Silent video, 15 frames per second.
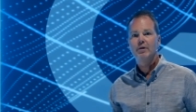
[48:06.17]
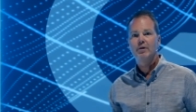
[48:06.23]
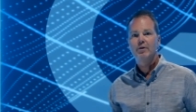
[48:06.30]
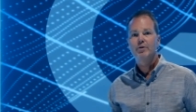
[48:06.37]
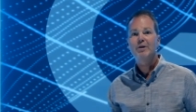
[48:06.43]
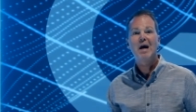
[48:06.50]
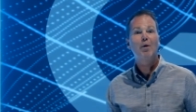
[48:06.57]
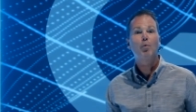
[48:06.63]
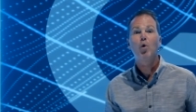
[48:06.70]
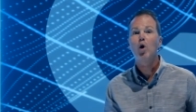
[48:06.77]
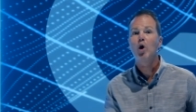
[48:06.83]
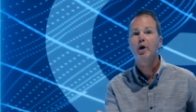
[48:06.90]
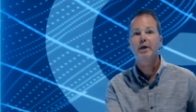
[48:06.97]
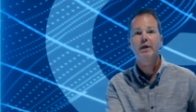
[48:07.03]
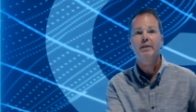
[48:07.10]
You're not
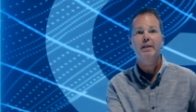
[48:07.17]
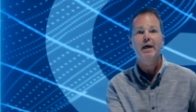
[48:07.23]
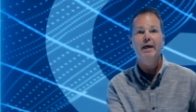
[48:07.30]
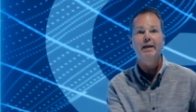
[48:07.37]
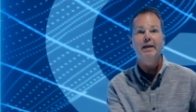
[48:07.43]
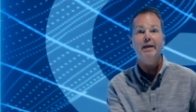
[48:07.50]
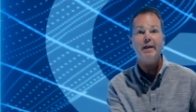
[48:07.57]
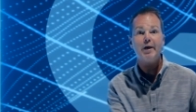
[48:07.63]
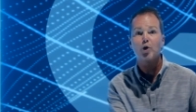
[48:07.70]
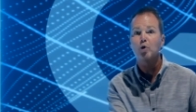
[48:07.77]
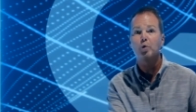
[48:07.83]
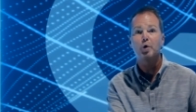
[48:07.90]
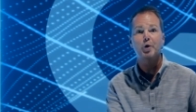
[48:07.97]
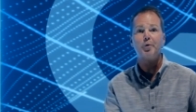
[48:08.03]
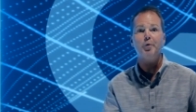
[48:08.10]
walking that narrow
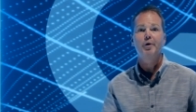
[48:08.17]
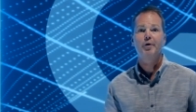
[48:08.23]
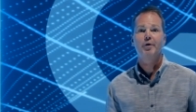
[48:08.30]
road.